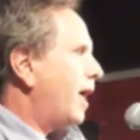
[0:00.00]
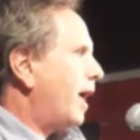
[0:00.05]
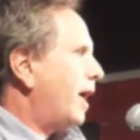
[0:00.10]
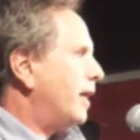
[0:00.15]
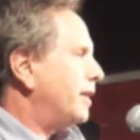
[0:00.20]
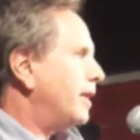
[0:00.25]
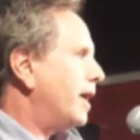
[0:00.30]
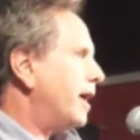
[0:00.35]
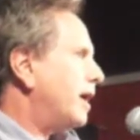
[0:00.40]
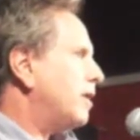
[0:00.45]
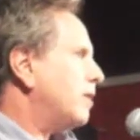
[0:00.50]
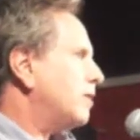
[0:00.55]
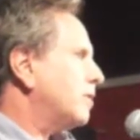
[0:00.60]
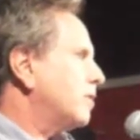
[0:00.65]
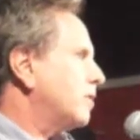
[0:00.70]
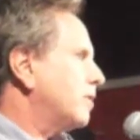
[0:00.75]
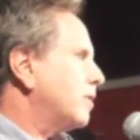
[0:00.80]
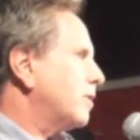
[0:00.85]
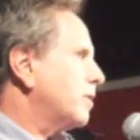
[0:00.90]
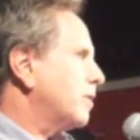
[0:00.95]
And now,
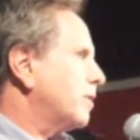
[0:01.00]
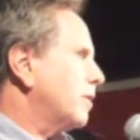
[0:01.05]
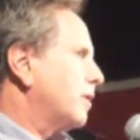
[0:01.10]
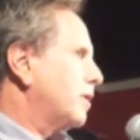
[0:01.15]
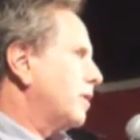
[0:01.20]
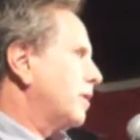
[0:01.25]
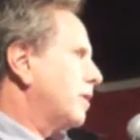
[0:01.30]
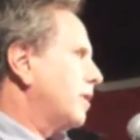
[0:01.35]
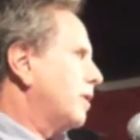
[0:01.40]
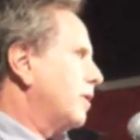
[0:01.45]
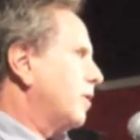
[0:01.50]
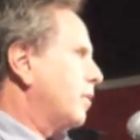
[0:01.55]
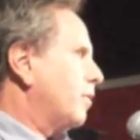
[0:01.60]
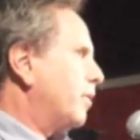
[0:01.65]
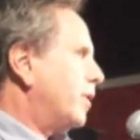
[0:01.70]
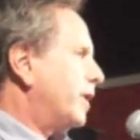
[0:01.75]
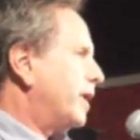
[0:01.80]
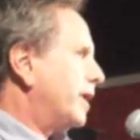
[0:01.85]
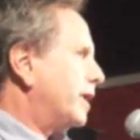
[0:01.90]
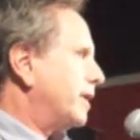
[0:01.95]

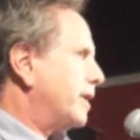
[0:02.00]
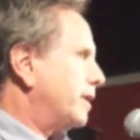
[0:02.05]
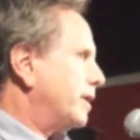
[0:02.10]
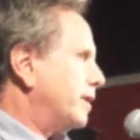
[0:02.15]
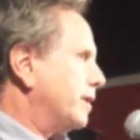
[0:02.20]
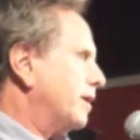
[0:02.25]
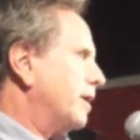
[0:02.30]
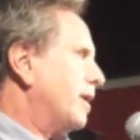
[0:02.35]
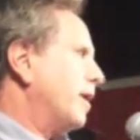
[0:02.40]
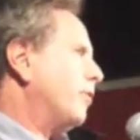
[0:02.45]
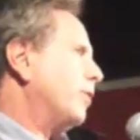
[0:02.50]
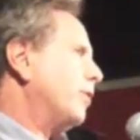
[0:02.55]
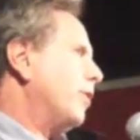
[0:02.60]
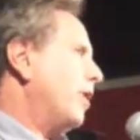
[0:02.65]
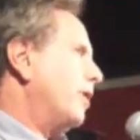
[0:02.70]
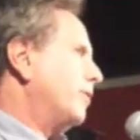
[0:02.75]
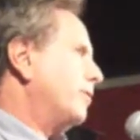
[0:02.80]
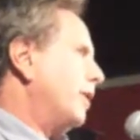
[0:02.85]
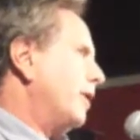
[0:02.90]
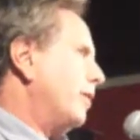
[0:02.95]
we get in, we're
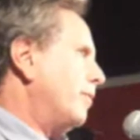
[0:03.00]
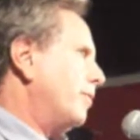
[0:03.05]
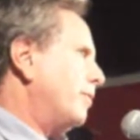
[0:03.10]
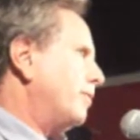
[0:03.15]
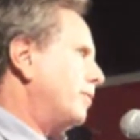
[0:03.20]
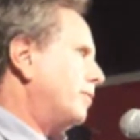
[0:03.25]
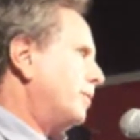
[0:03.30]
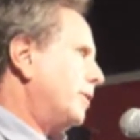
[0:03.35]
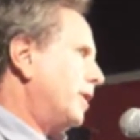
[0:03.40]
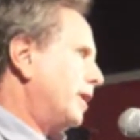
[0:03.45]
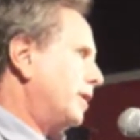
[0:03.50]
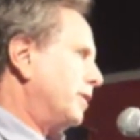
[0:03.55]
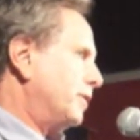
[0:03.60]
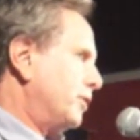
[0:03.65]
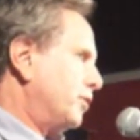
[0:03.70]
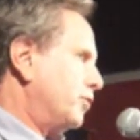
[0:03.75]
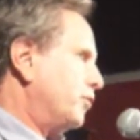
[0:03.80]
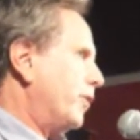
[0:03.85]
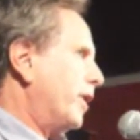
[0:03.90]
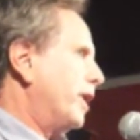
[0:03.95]
on, get
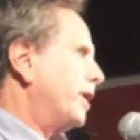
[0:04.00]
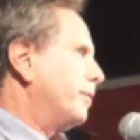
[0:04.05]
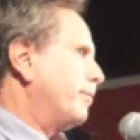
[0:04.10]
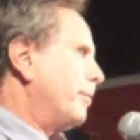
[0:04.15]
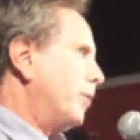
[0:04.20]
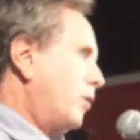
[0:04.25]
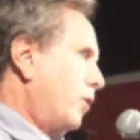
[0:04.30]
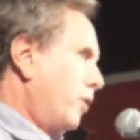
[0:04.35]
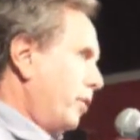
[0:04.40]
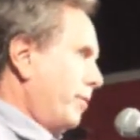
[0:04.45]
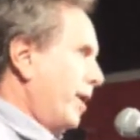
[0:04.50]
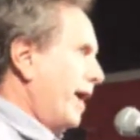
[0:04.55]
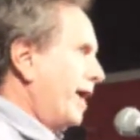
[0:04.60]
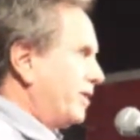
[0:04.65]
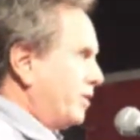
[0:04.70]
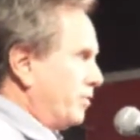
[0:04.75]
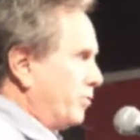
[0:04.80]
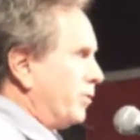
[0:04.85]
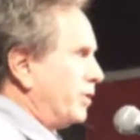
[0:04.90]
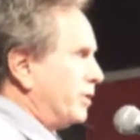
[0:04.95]
into the train, we're going
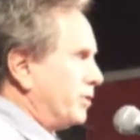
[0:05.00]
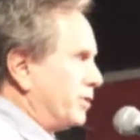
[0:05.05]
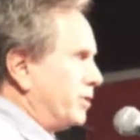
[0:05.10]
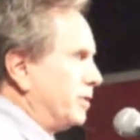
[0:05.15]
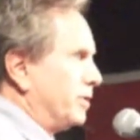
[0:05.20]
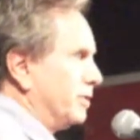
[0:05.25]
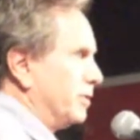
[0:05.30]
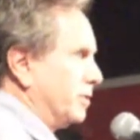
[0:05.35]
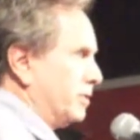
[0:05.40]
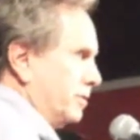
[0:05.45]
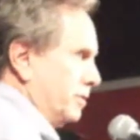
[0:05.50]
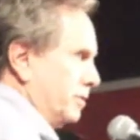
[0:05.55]
back to Princeton